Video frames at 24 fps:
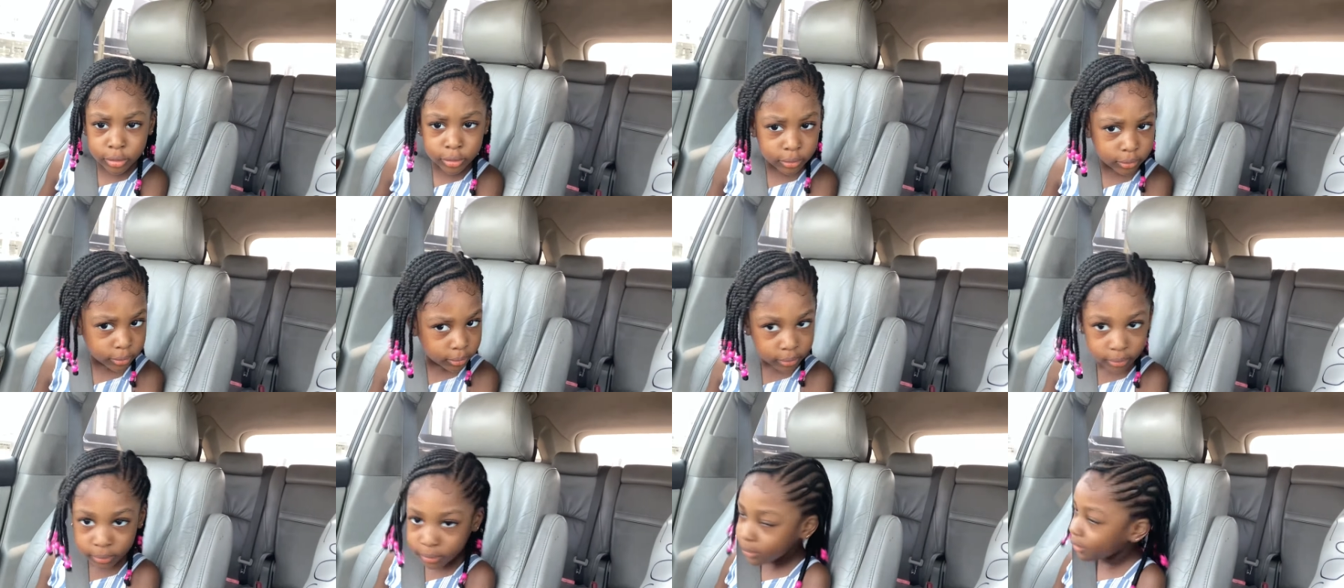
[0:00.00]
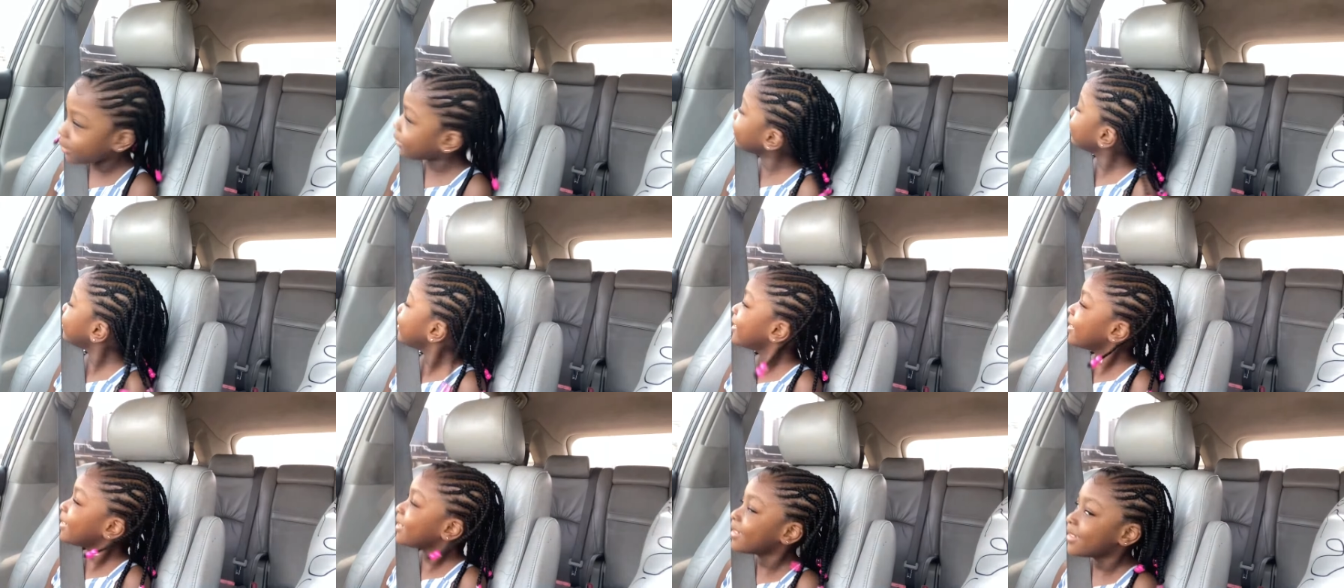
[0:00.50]
yeah, see,
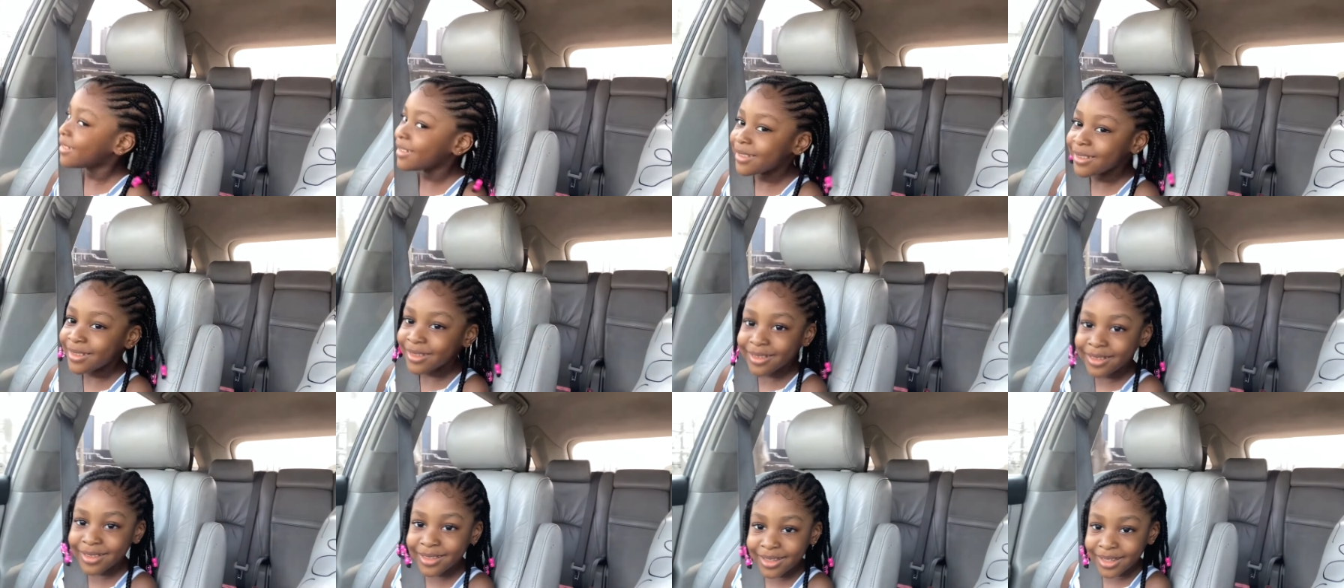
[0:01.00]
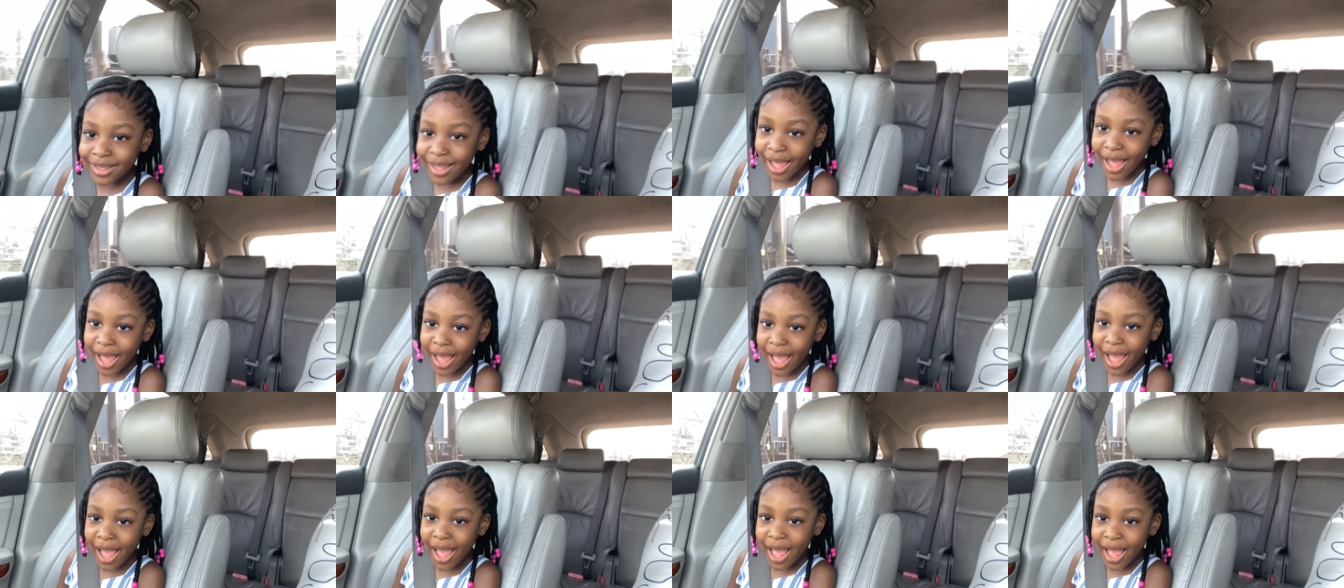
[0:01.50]
say hi, this is
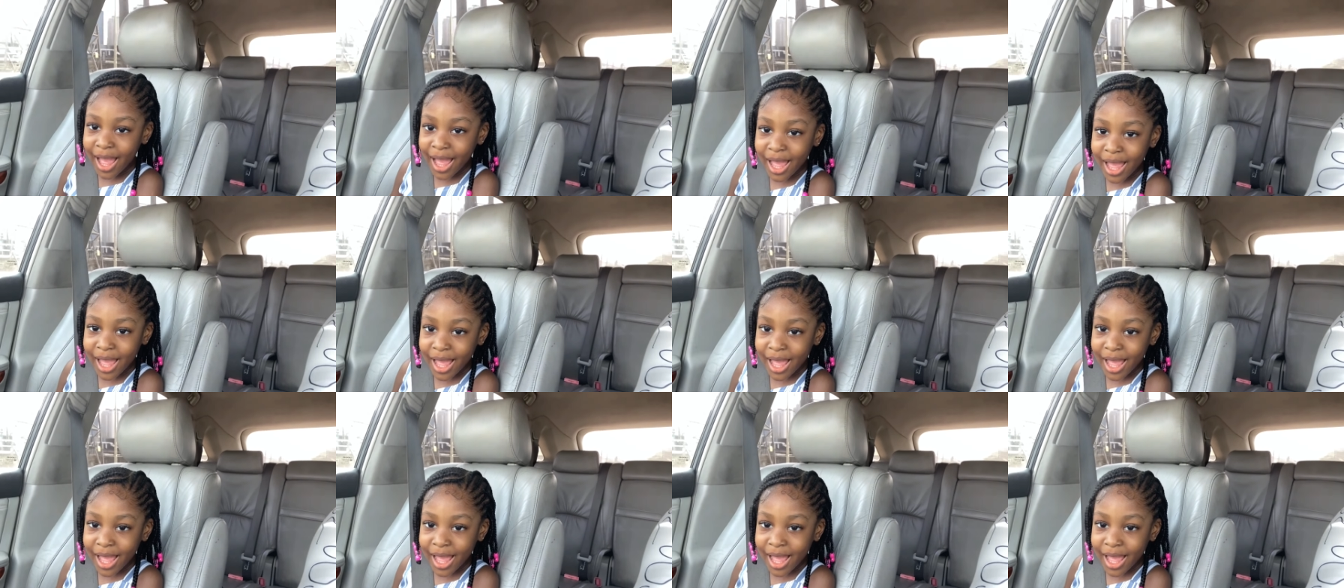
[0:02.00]
my friend